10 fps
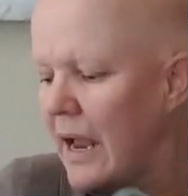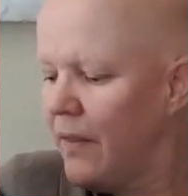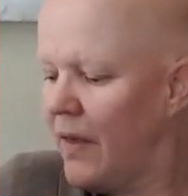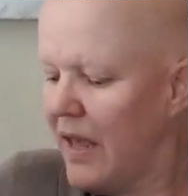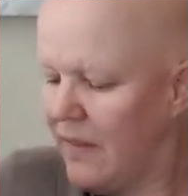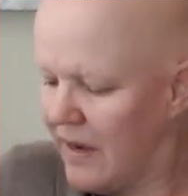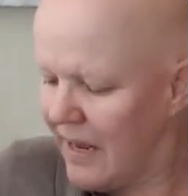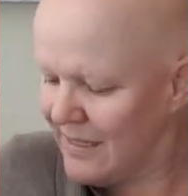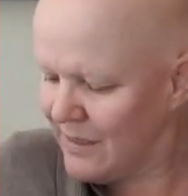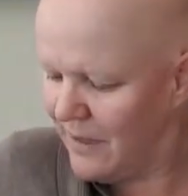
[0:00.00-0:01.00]
And
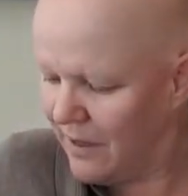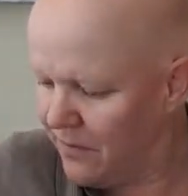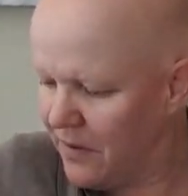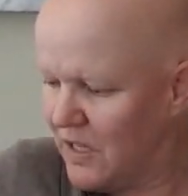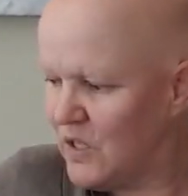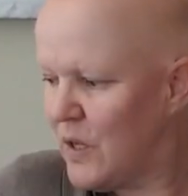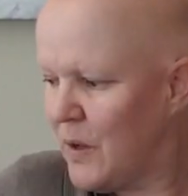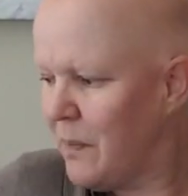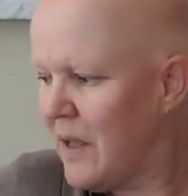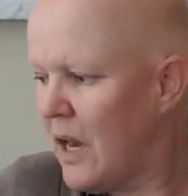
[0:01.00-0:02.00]
then the next thing I
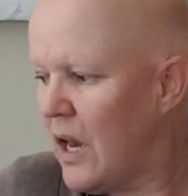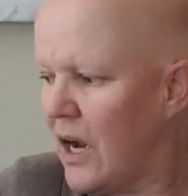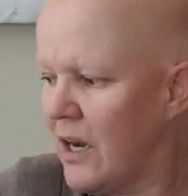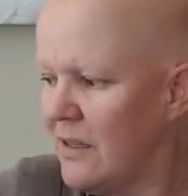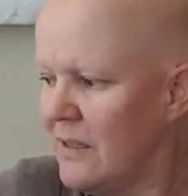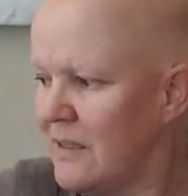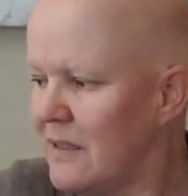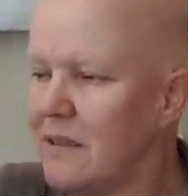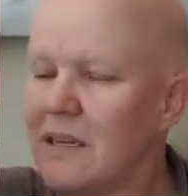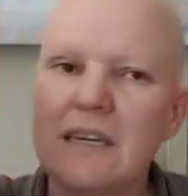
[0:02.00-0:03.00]
finished
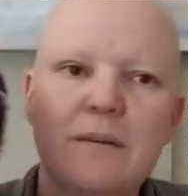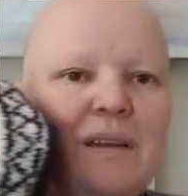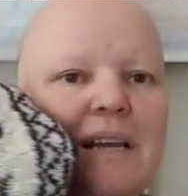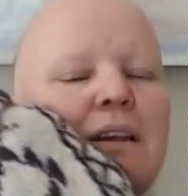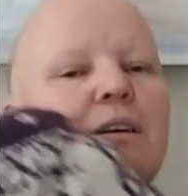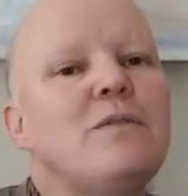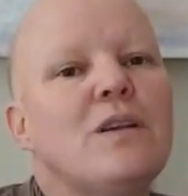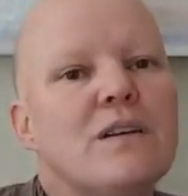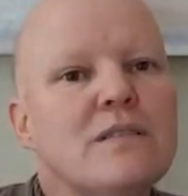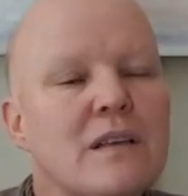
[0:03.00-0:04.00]
last year,
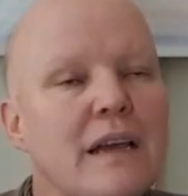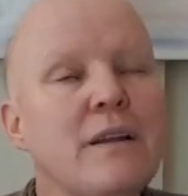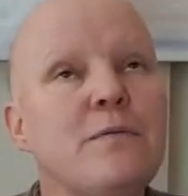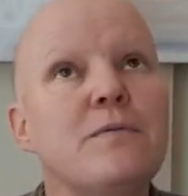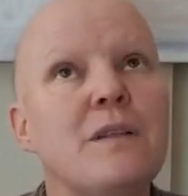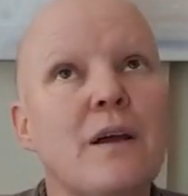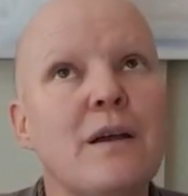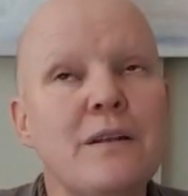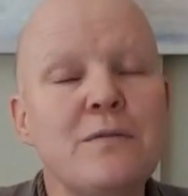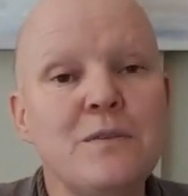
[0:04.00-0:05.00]

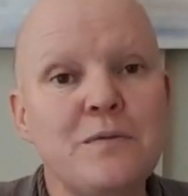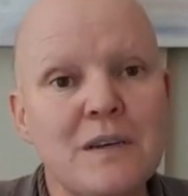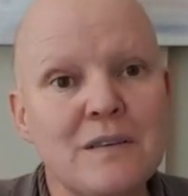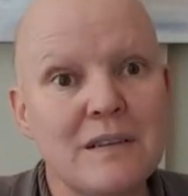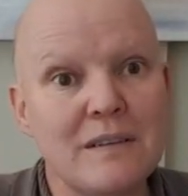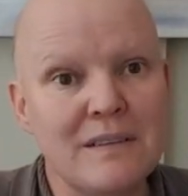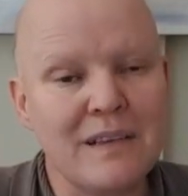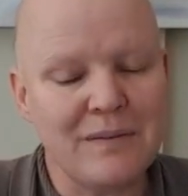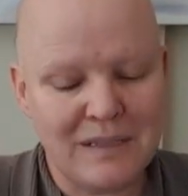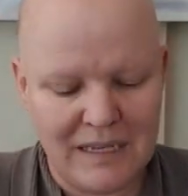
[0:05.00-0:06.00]
end of
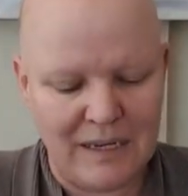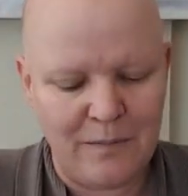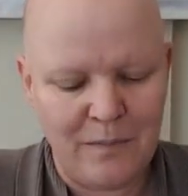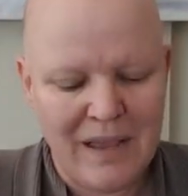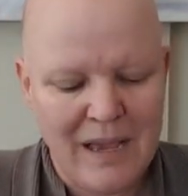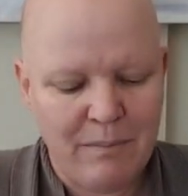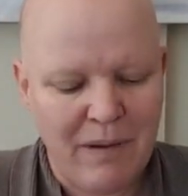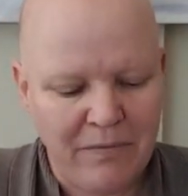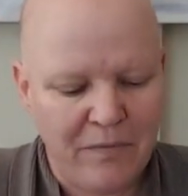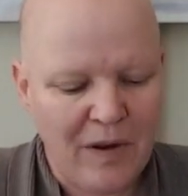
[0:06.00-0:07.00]
2017.
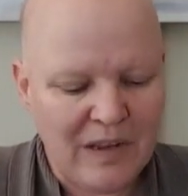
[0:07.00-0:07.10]
My